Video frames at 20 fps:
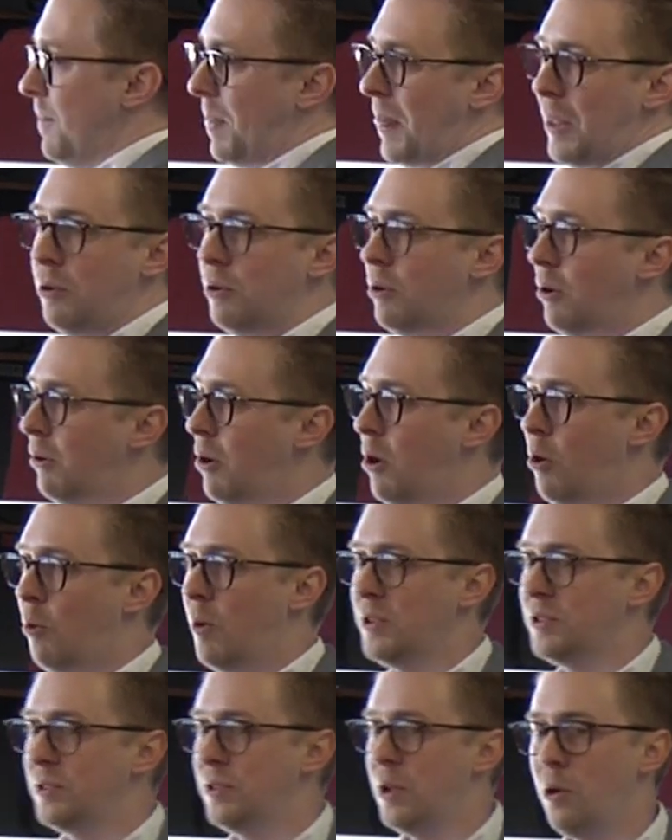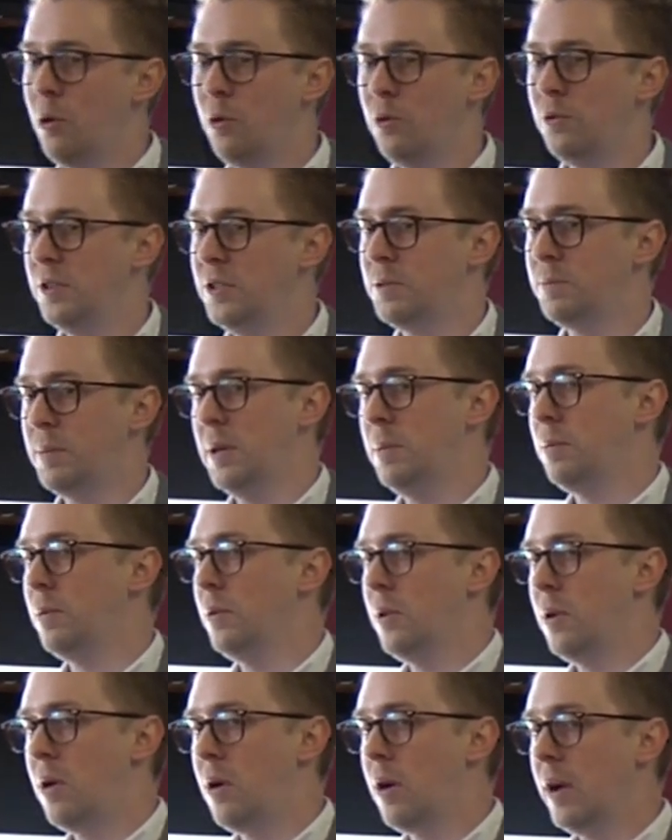You don't always know who these
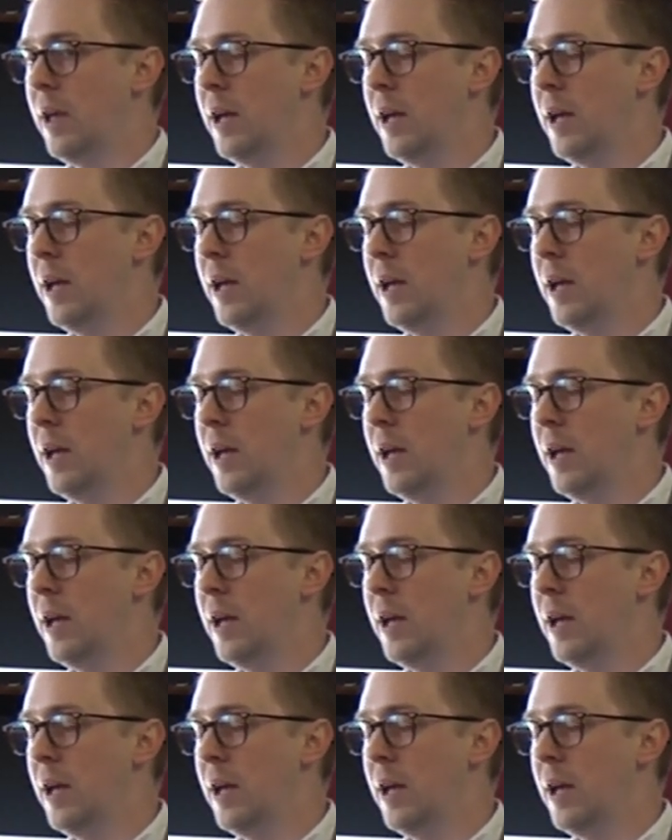people are.